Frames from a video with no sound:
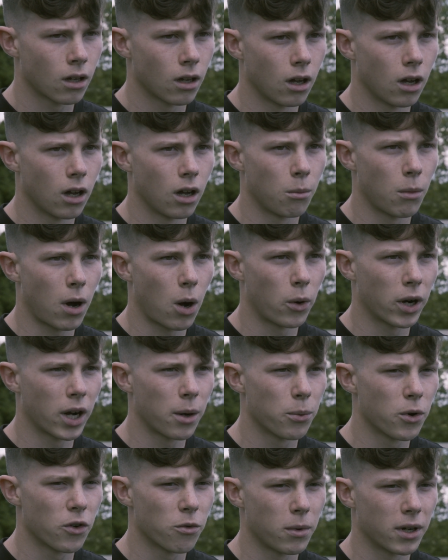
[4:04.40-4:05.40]
I want to
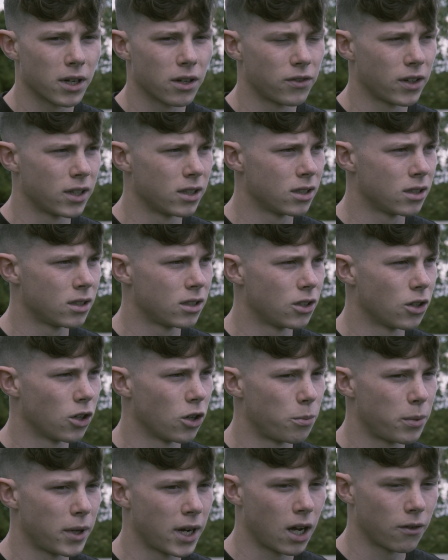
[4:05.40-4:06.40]
improve my defending. You
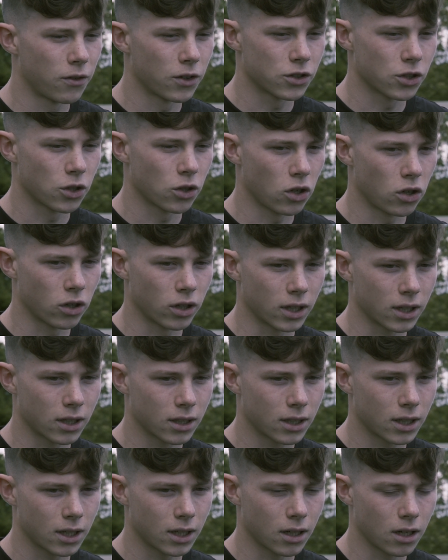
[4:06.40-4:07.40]
know, being out for so long,
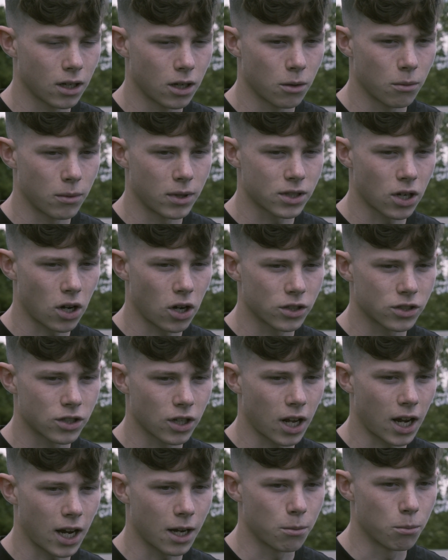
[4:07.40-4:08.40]
it's hard
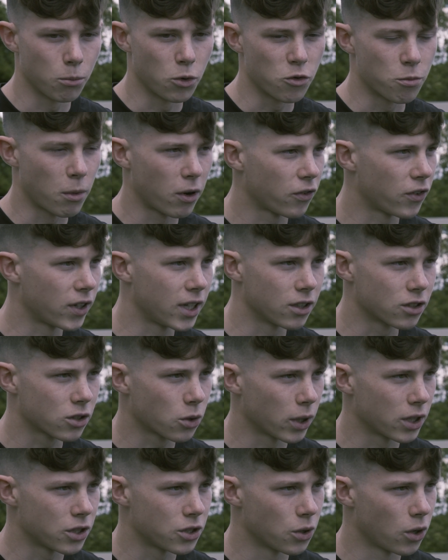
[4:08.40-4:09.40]
to, like, move my feet as
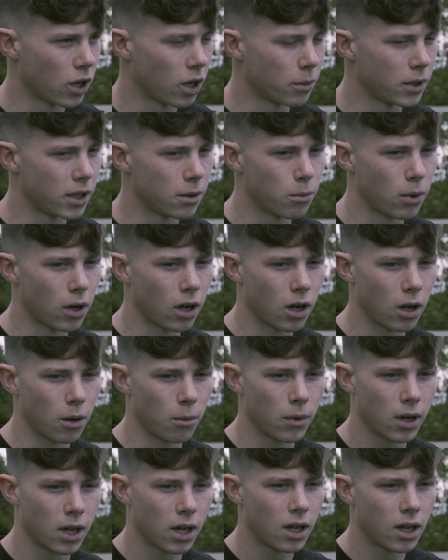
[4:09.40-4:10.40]
quick, do you know what I mean? But
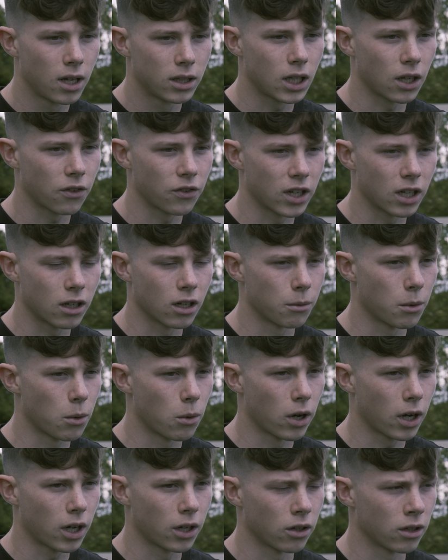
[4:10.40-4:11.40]
definitely going to be
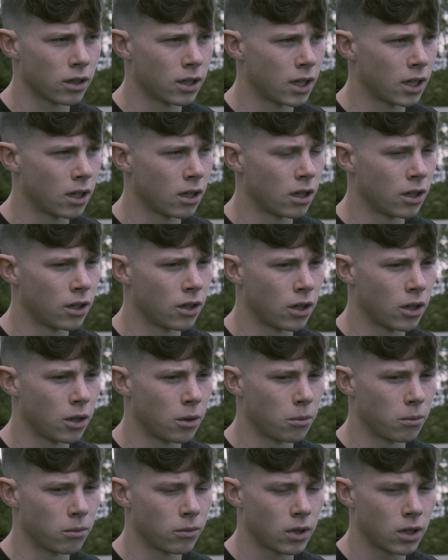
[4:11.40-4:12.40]
working on that.
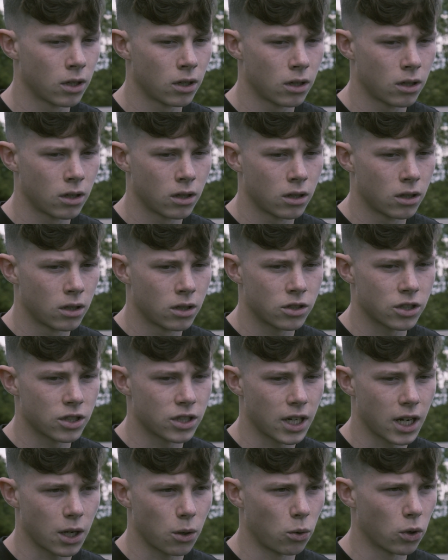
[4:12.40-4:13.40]
And just,
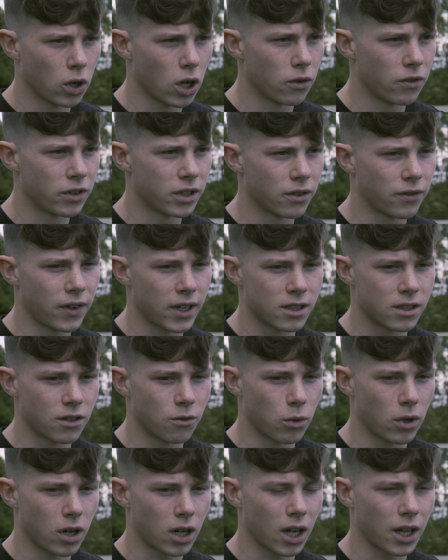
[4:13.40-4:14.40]
yeah, all over
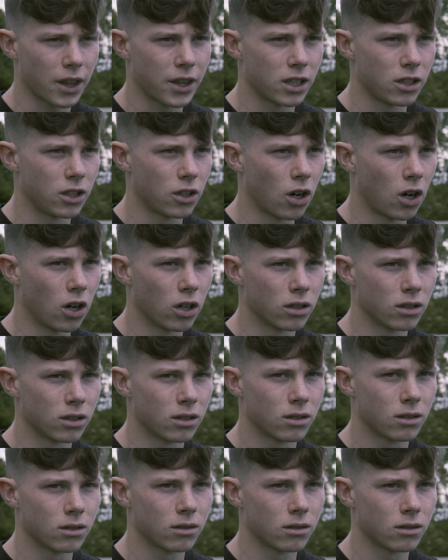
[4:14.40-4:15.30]
defensive work. I think you can't